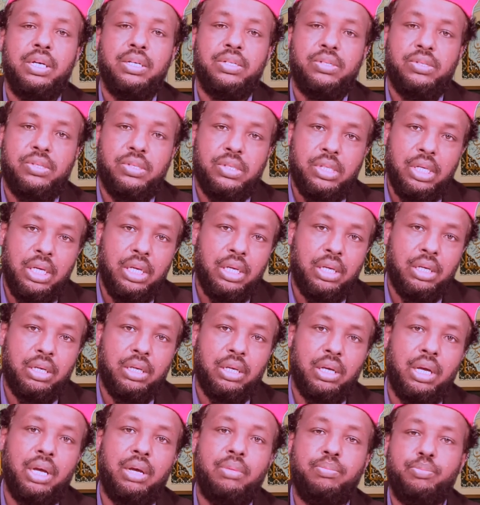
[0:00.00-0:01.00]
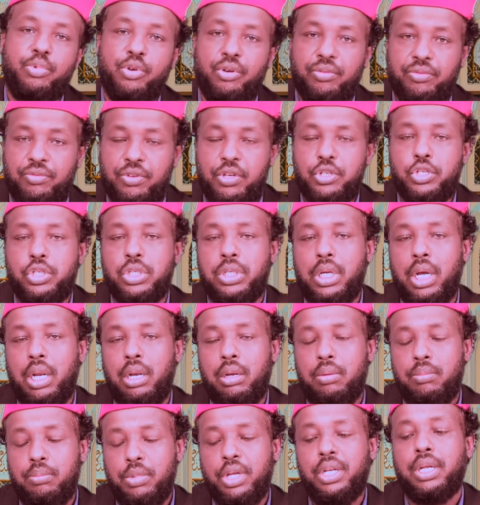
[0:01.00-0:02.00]
is seek a
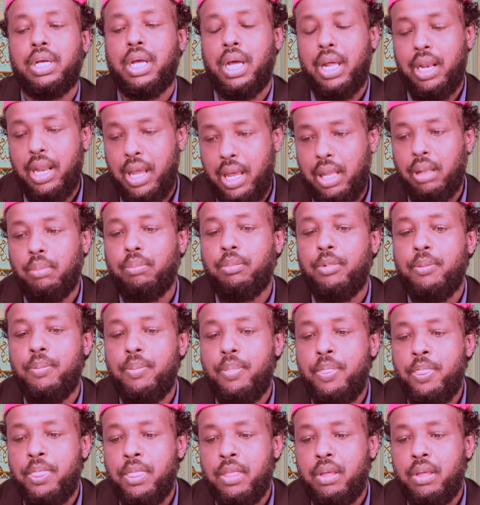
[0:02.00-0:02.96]
professional medical help.